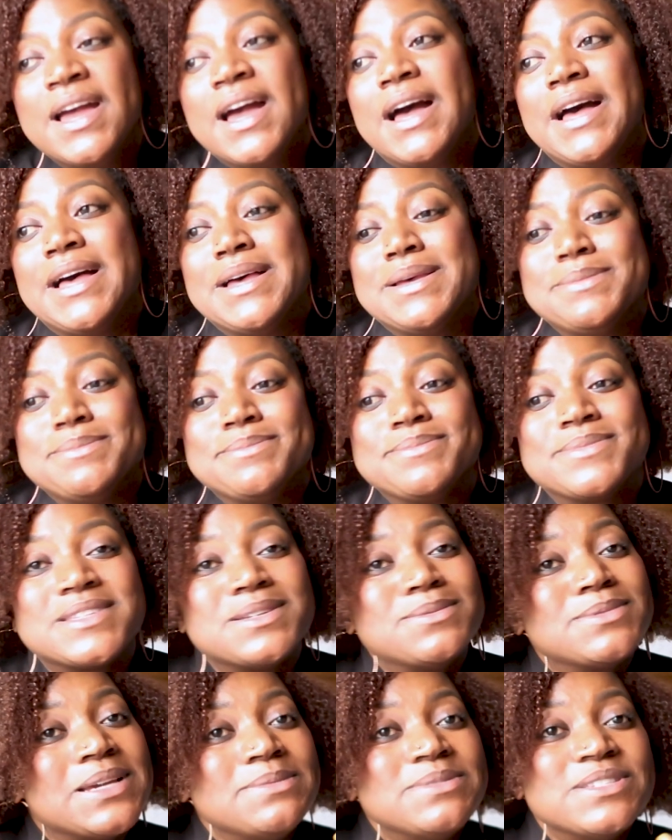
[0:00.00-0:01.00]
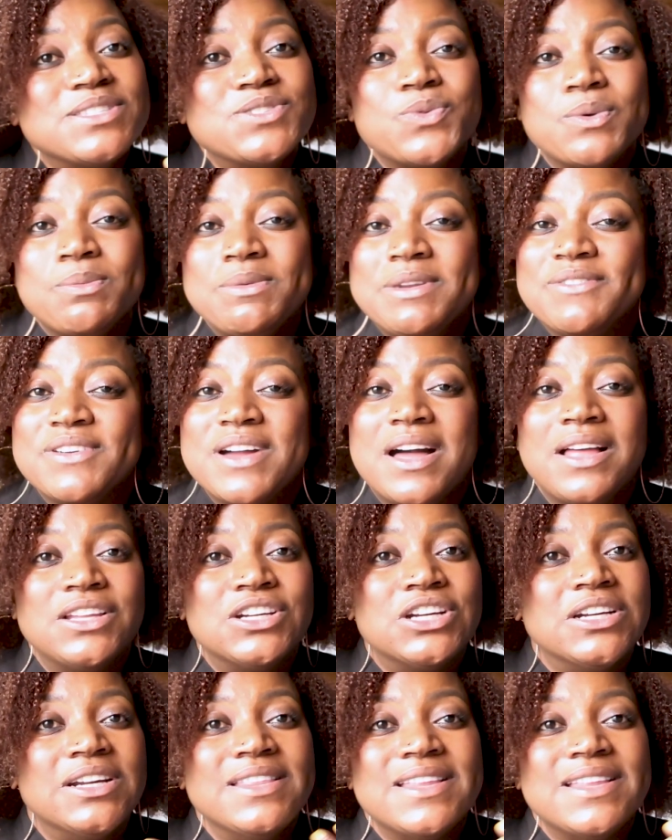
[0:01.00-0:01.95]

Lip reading: Sometimes it's women of color,